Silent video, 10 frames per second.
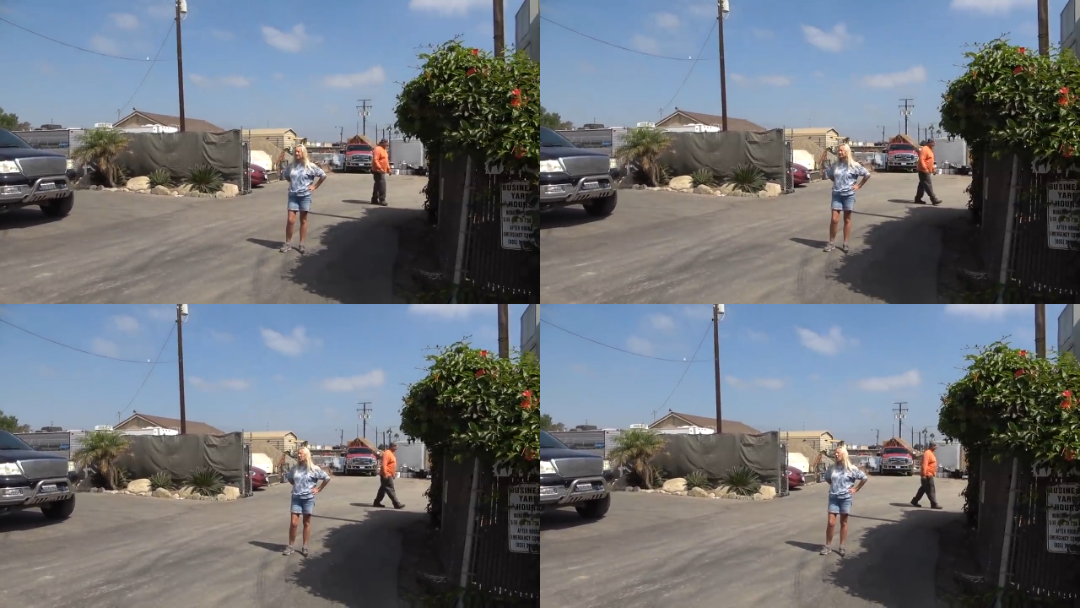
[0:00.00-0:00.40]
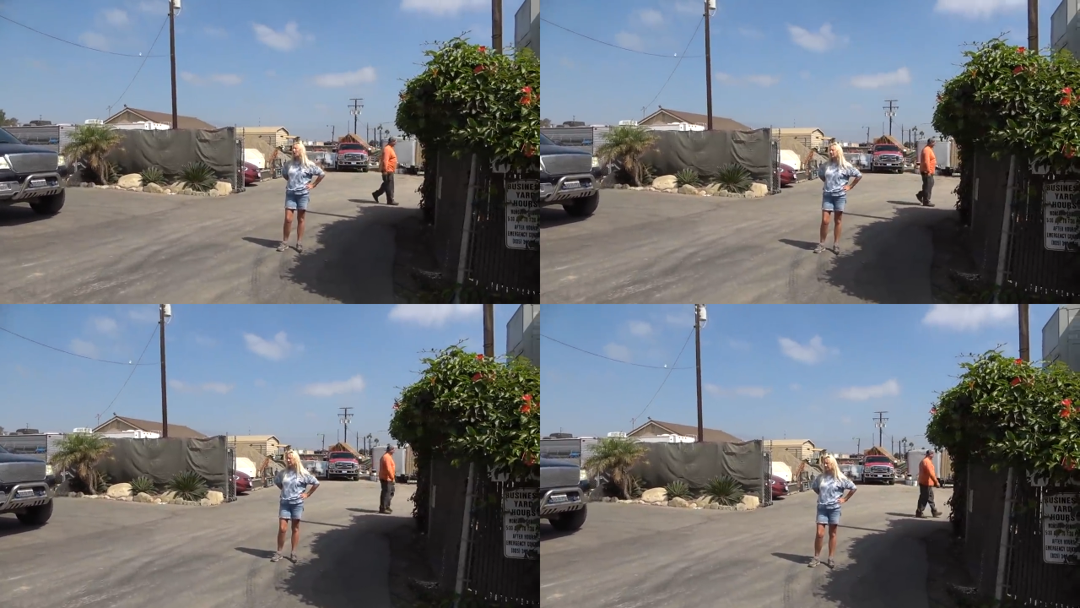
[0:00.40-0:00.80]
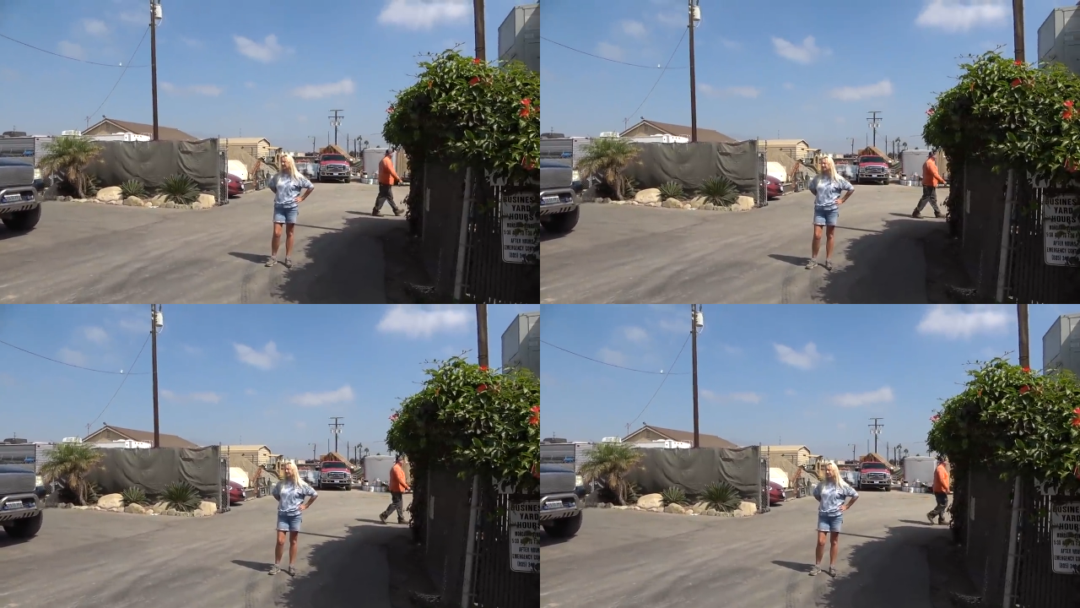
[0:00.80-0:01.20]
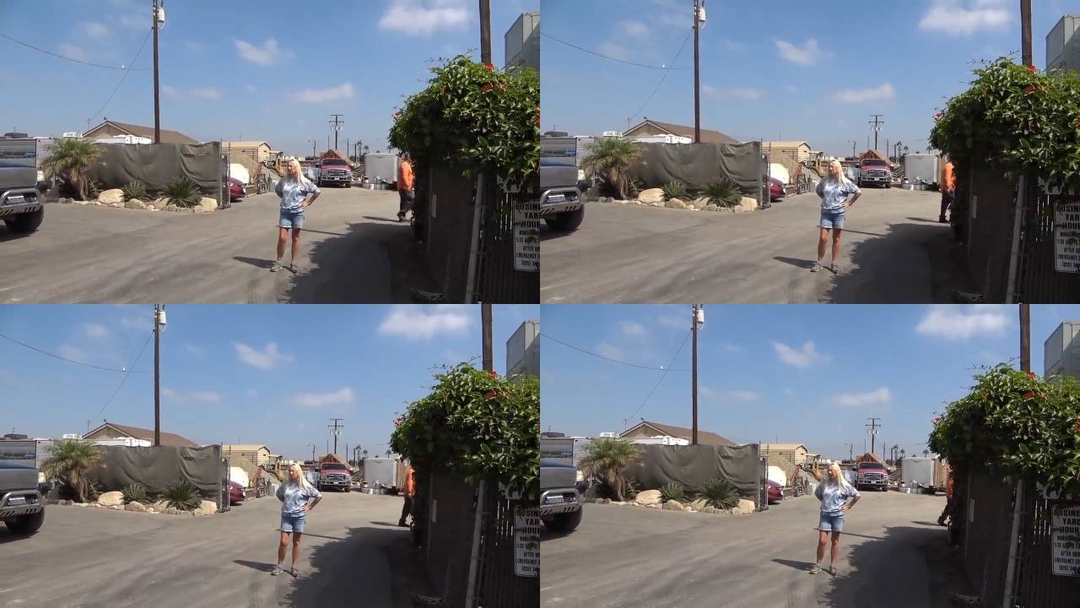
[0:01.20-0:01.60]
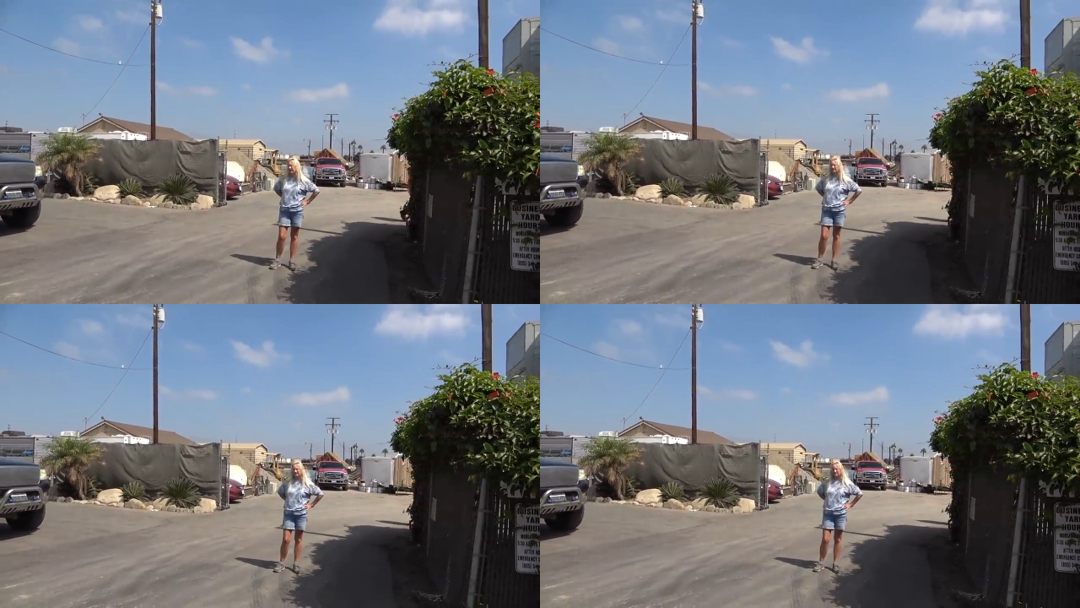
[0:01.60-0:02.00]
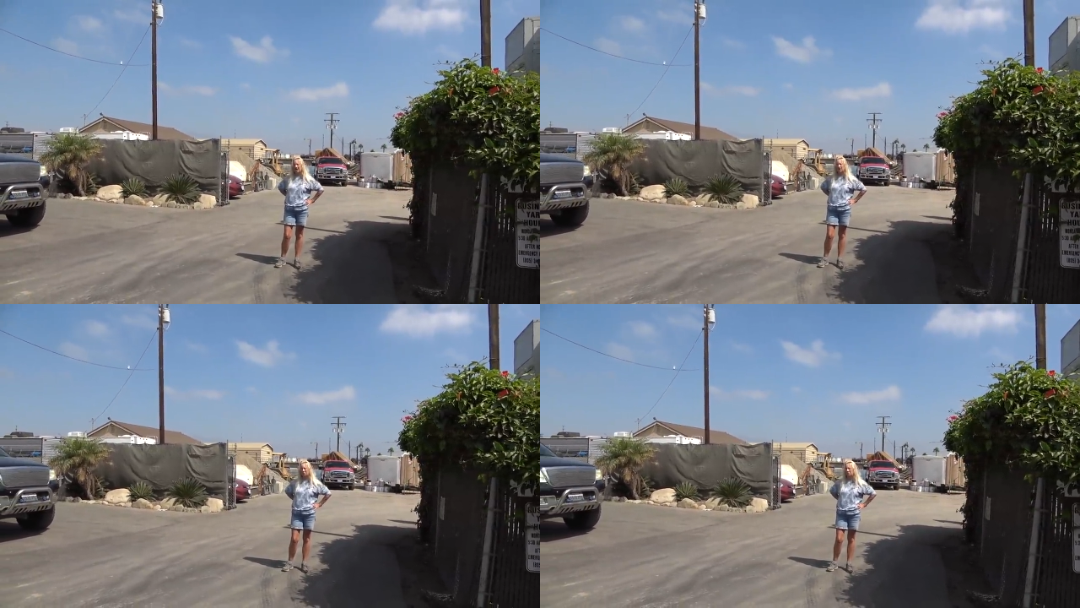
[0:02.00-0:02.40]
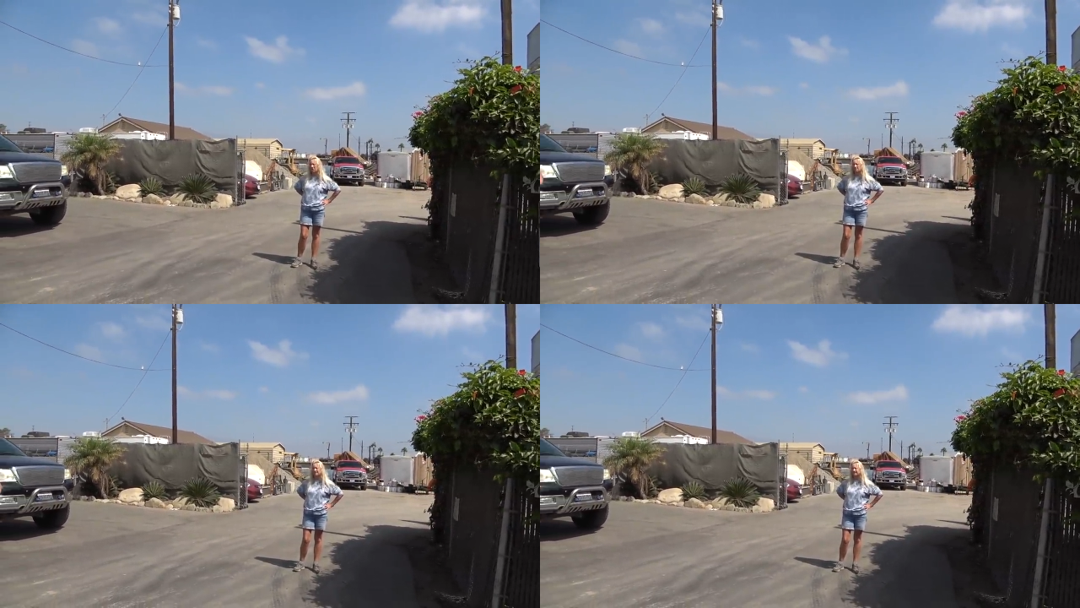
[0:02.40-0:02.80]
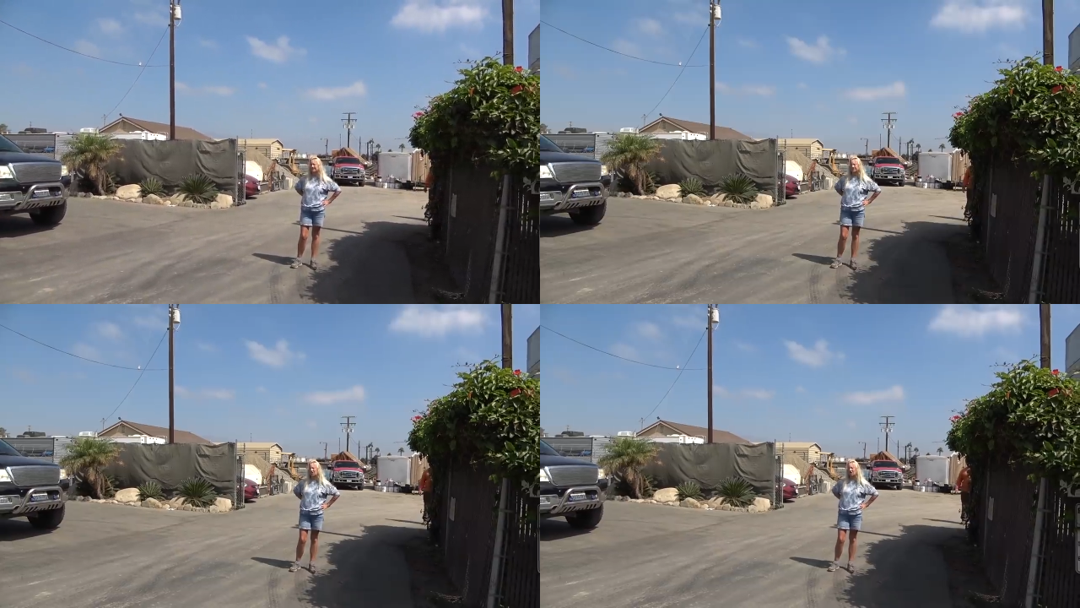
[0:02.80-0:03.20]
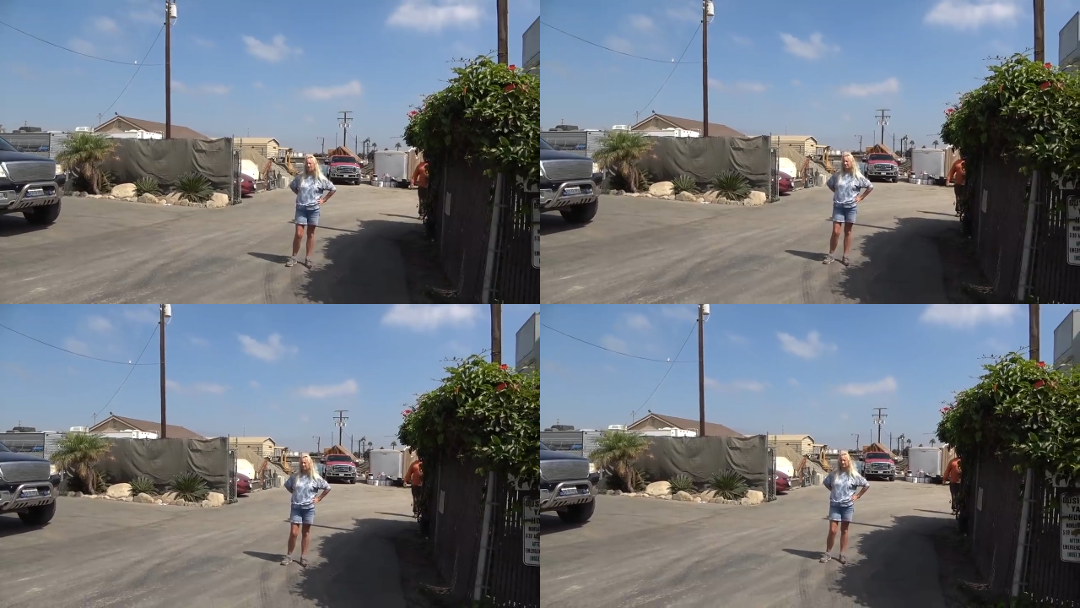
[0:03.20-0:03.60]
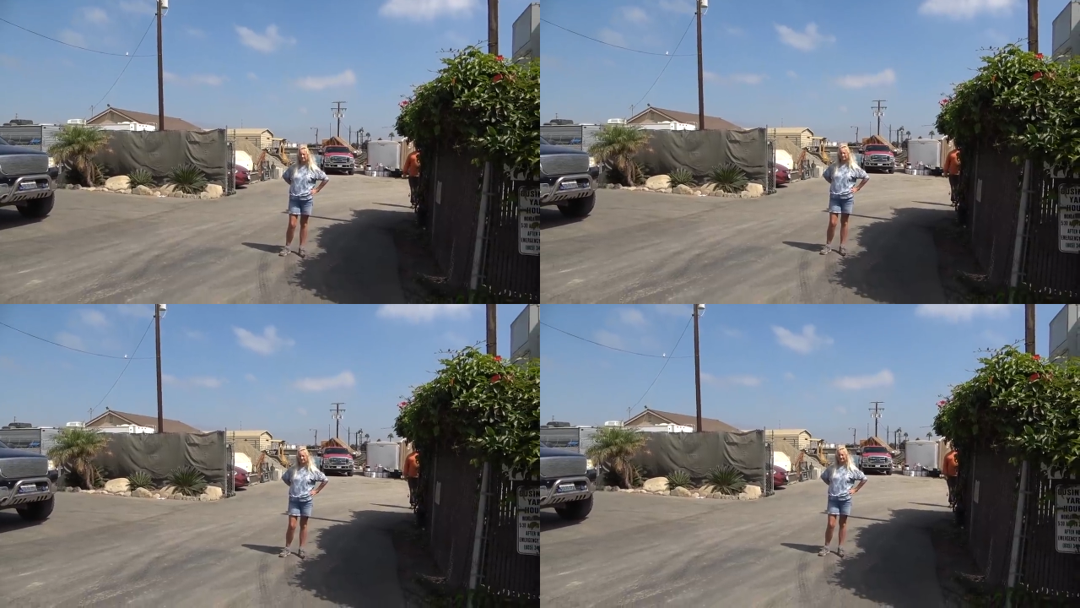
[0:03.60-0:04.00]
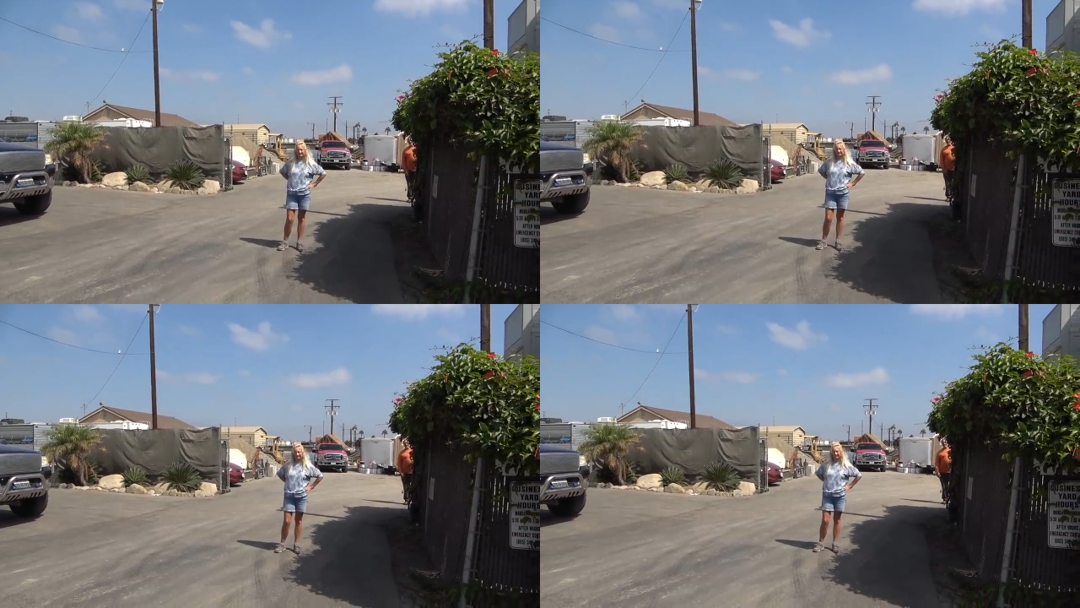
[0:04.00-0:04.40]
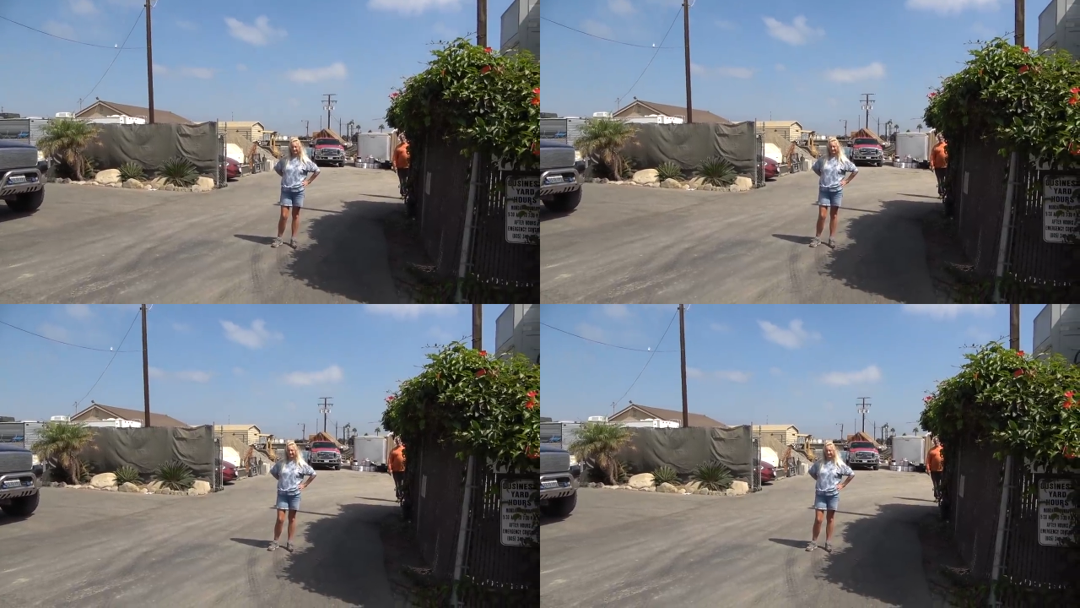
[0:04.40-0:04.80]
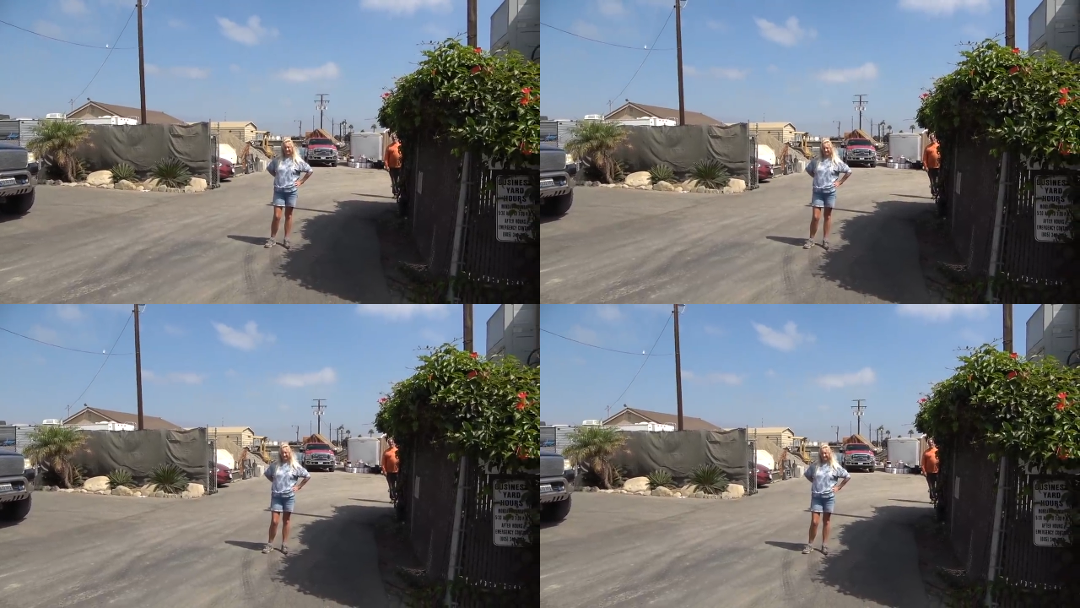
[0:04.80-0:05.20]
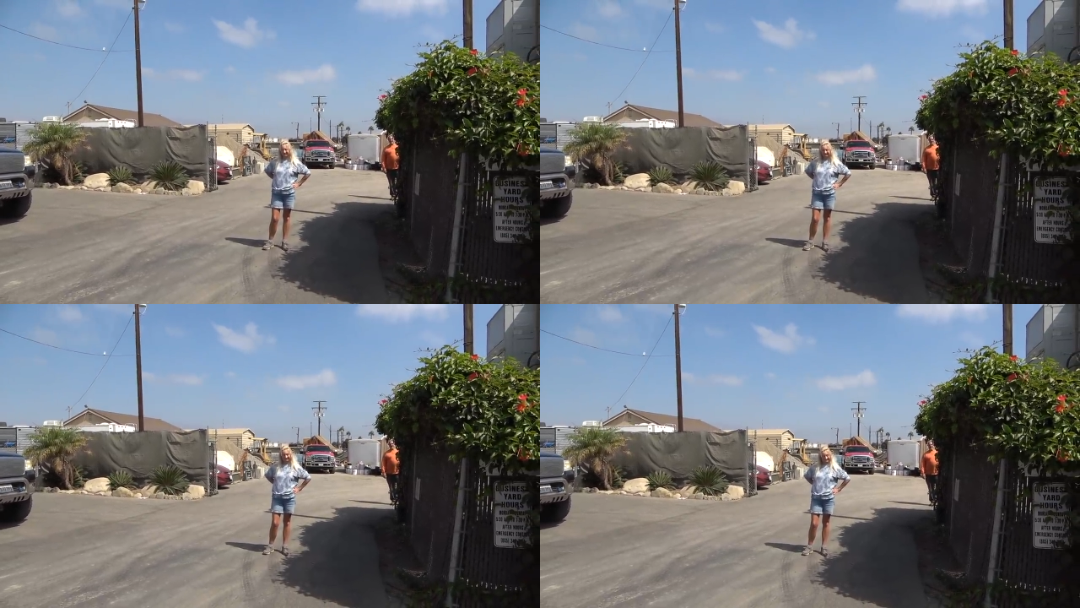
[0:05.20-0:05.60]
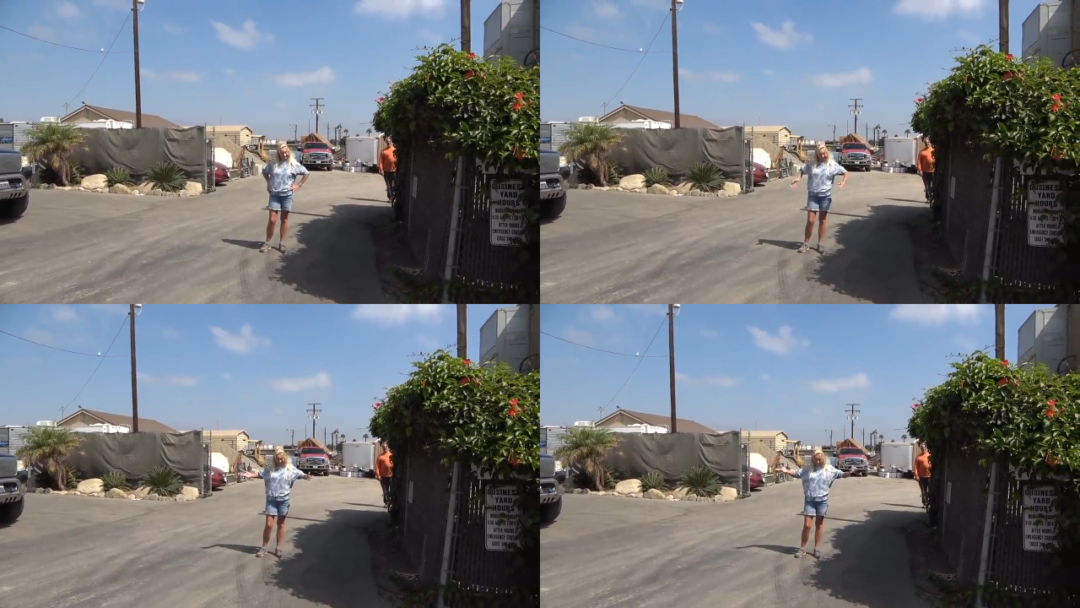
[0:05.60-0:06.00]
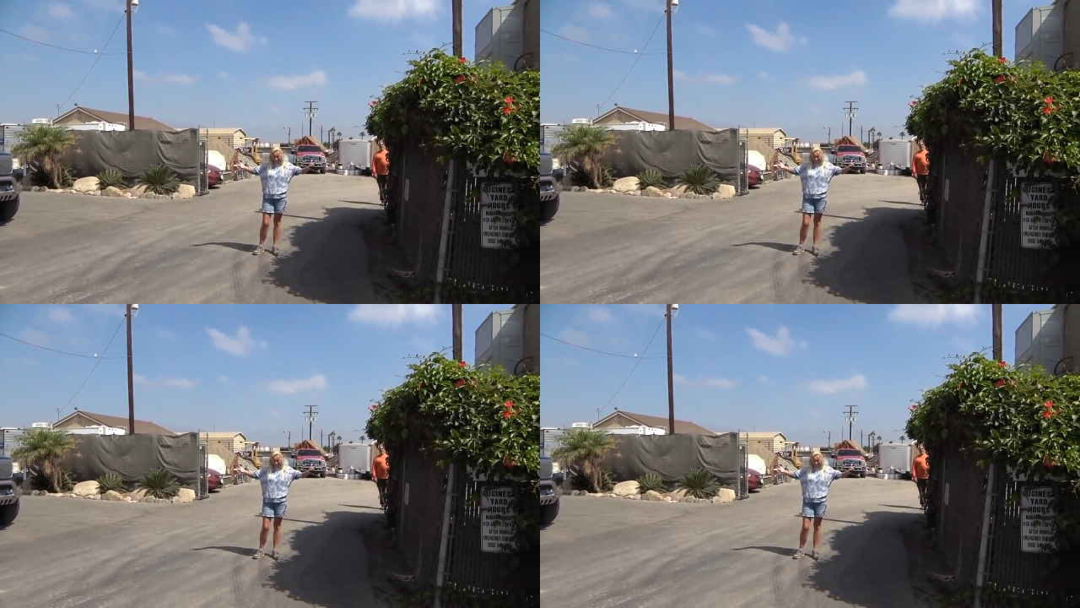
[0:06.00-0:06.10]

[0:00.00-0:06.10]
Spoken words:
Nobody's mouth can be seen.